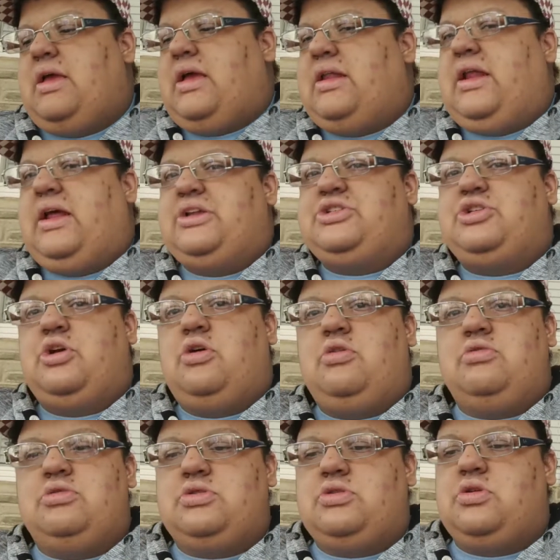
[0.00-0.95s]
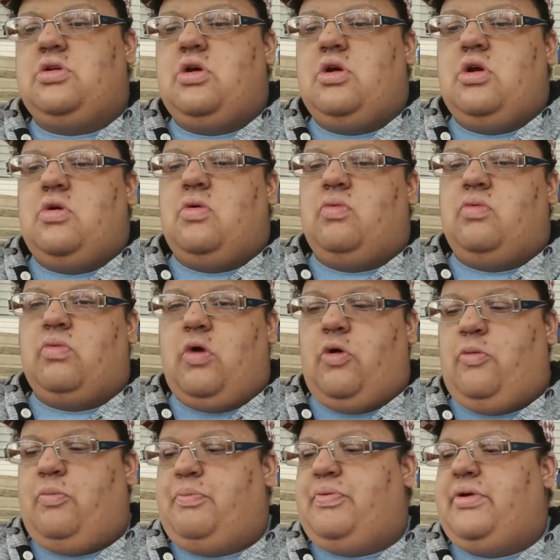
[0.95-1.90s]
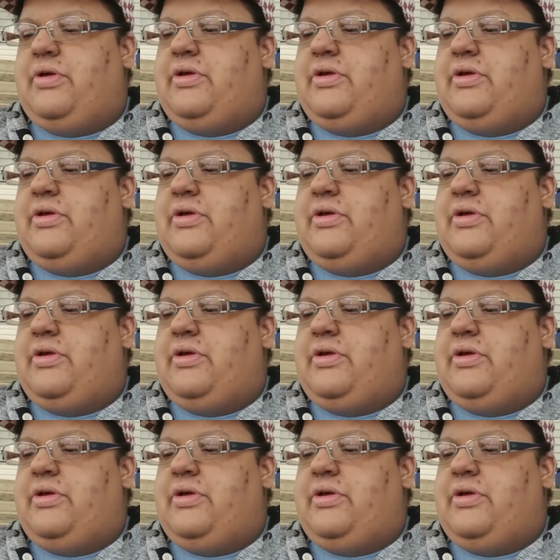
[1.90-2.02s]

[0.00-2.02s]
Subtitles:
and I chose Rope.